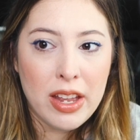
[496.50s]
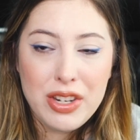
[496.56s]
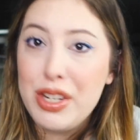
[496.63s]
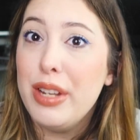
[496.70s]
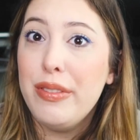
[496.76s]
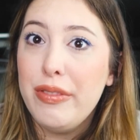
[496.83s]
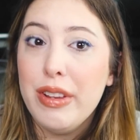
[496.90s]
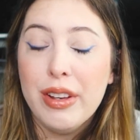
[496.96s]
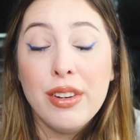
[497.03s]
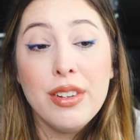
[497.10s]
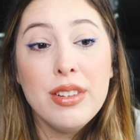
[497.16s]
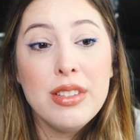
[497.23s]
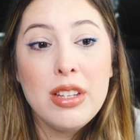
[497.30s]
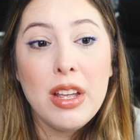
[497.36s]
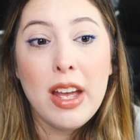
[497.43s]
that she
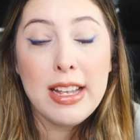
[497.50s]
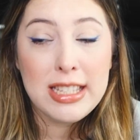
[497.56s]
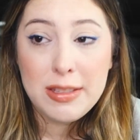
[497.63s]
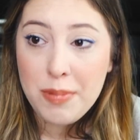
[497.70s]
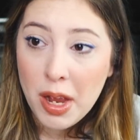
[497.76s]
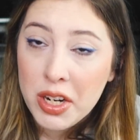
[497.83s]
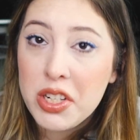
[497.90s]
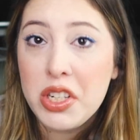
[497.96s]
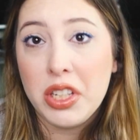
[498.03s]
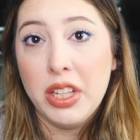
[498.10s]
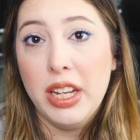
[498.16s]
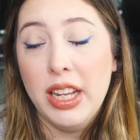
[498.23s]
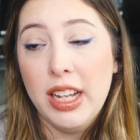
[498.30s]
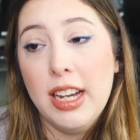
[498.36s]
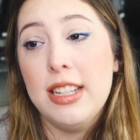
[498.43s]
feels,
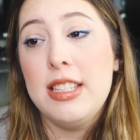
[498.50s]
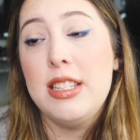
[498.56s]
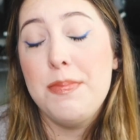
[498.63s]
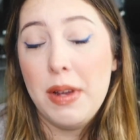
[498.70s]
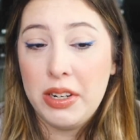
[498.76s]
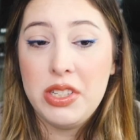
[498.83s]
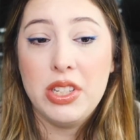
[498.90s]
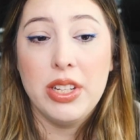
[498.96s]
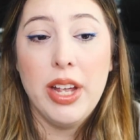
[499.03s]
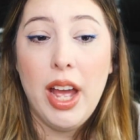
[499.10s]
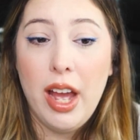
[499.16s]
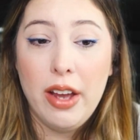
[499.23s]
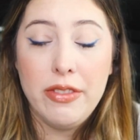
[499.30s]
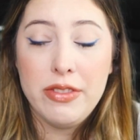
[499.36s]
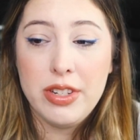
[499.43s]
especially
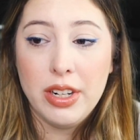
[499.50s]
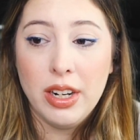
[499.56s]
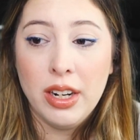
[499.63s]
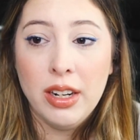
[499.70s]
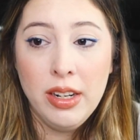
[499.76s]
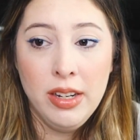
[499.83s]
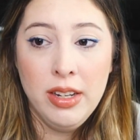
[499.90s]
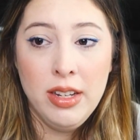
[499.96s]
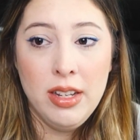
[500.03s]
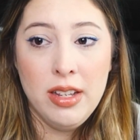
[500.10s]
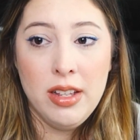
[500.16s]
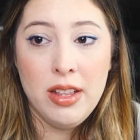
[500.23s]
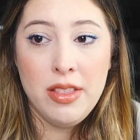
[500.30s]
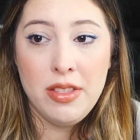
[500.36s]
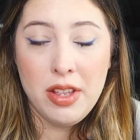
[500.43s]
after
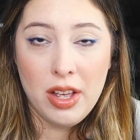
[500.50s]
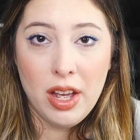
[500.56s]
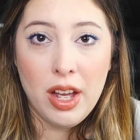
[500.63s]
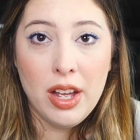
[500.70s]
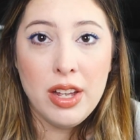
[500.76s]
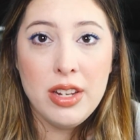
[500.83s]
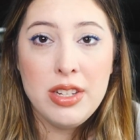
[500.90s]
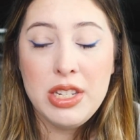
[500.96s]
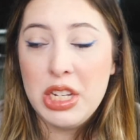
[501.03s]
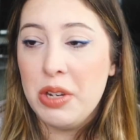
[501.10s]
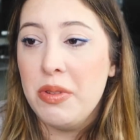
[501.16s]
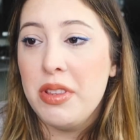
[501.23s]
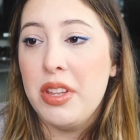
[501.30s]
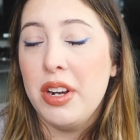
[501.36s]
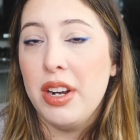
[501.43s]
the
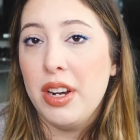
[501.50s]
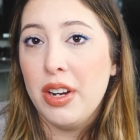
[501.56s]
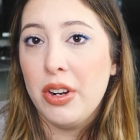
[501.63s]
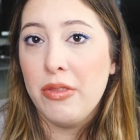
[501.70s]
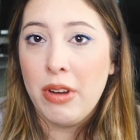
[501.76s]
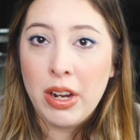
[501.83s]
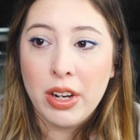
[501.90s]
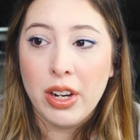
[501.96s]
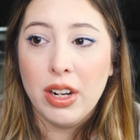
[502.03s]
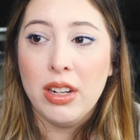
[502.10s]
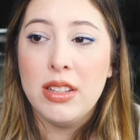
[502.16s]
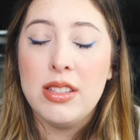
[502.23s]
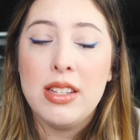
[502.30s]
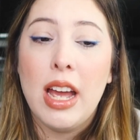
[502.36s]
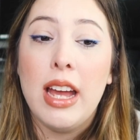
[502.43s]
deal with her
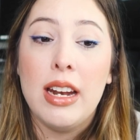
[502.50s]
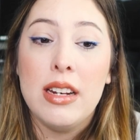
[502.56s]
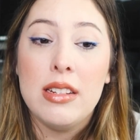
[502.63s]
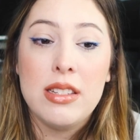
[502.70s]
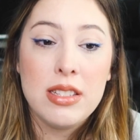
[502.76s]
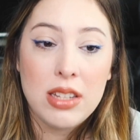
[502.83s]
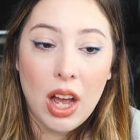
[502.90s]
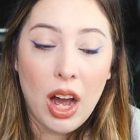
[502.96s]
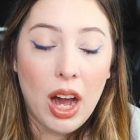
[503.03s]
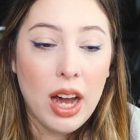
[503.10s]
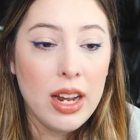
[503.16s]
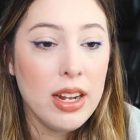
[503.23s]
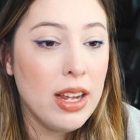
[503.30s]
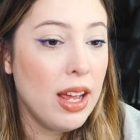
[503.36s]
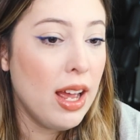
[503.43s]
records and
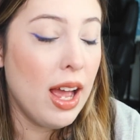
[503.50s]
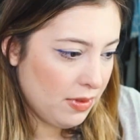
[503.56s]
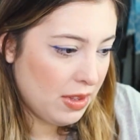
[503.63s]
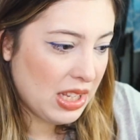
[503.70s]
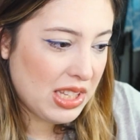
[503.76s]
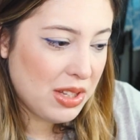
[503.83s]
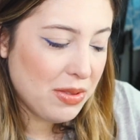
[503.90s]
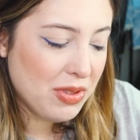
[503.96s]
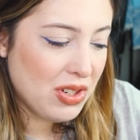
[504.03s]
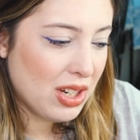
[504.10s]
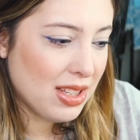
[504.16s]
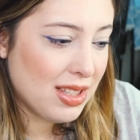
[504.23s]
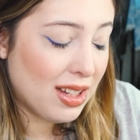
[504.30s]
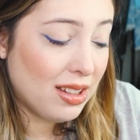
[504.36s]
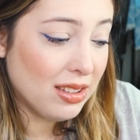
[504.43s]
Scott. This is
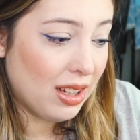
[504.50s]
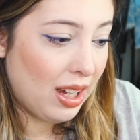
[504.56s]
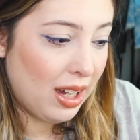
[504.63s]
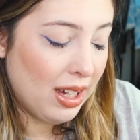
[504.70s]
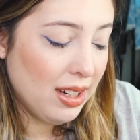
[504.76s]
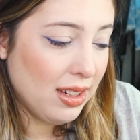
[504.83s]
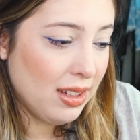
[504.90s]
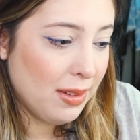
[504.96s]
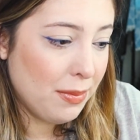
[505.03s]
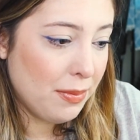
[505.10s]
just a lot.